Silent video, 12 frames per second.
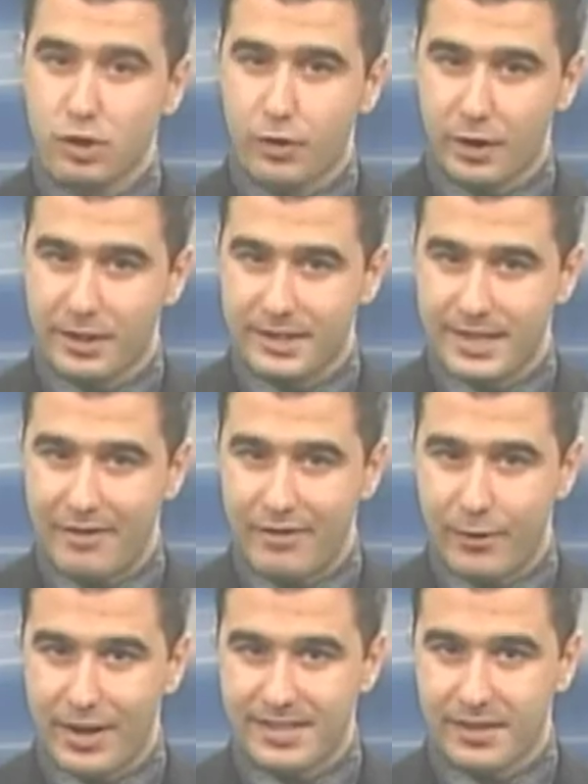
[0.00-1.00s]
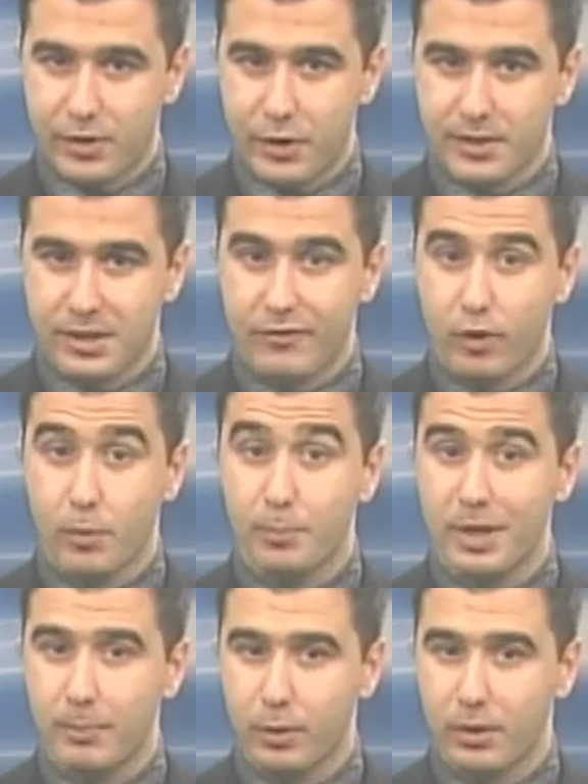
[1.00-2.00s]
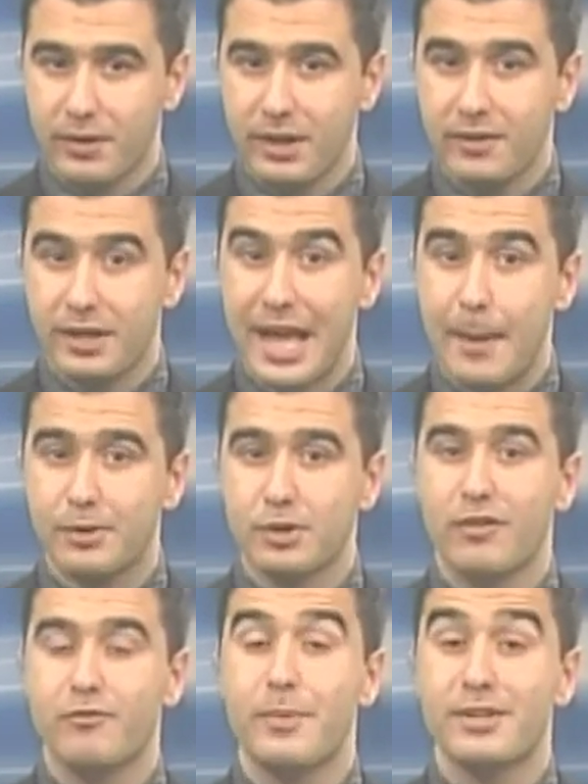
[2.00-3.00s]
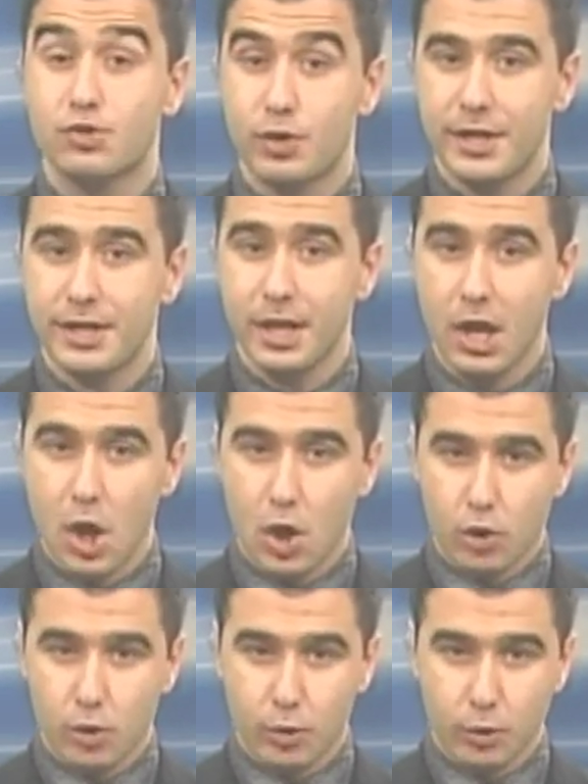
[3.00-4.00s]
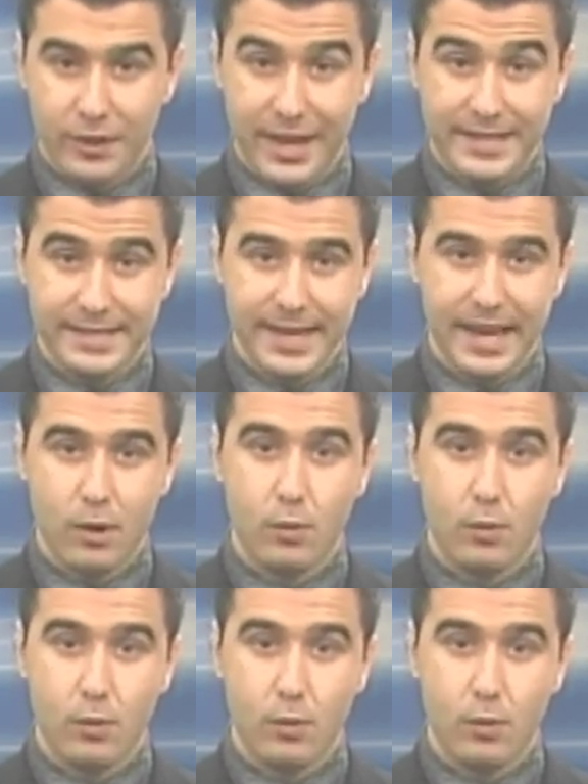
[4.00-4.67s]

authorities have arrested 34 people near the capital of Madrid who, who, they say